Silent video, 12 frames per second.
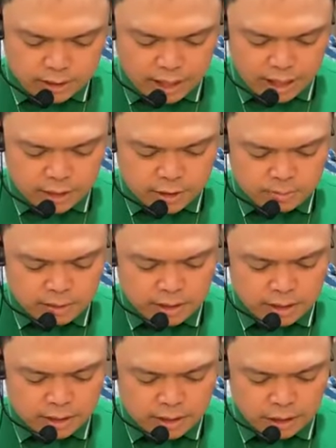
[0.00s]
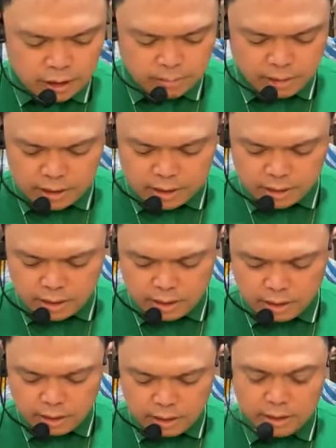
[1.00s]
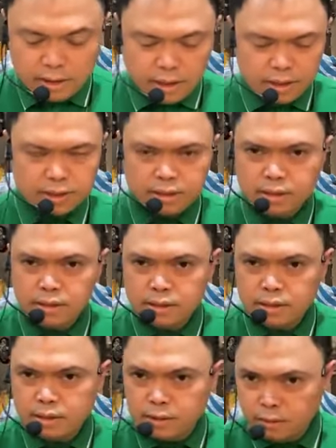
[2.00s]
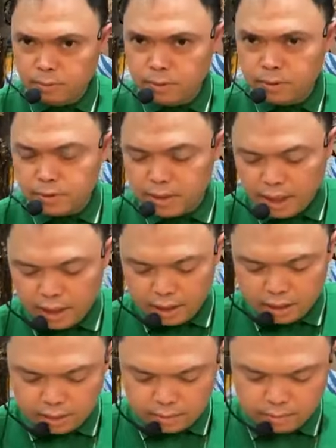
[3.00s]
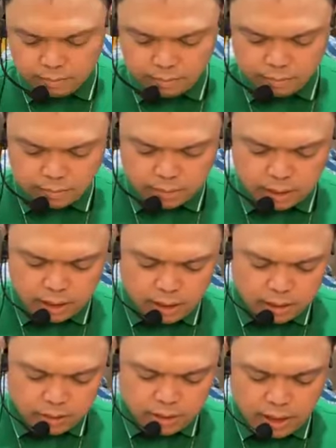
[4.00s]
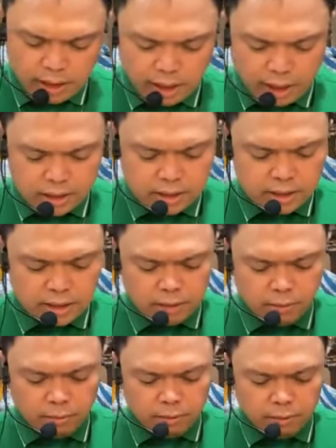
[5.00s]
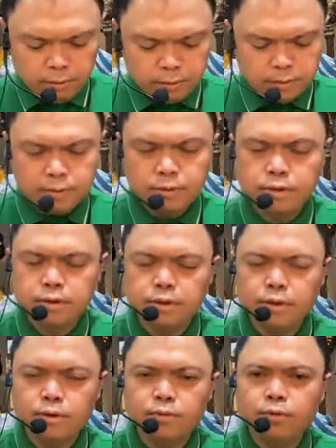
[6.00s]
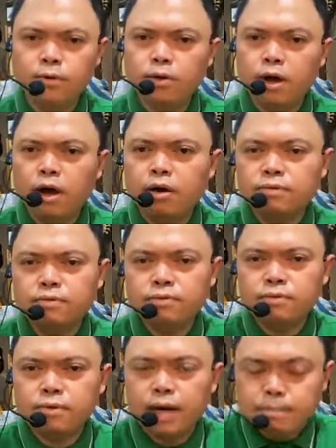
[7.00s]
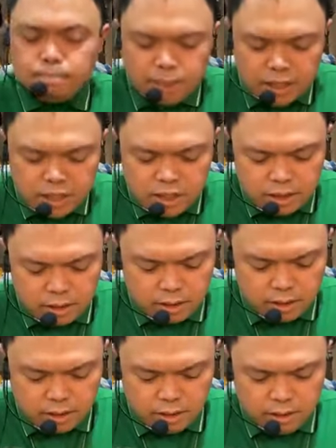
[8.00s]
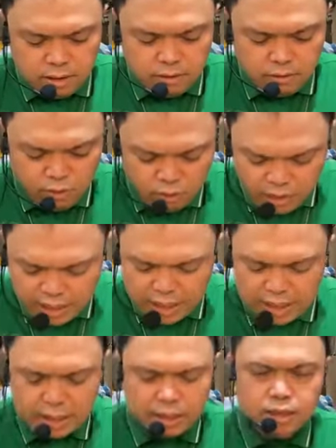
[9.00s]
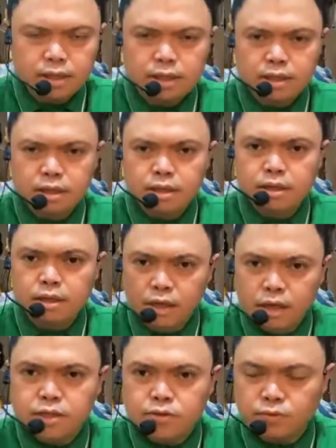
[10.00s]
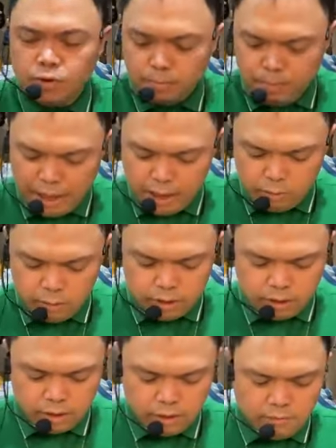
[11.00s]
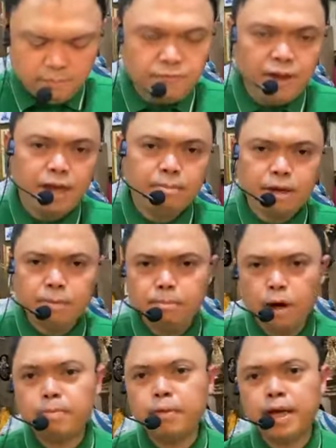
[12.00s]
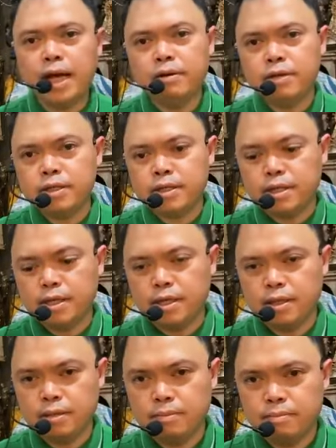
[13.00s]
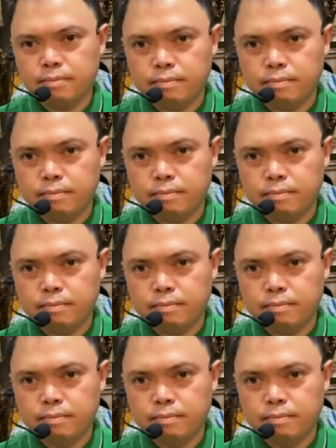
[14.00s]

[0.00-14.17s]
It saddens me that seldom I see this in the world today. Today I see a world full of ambition, greed, lust for power, fame, and popularity.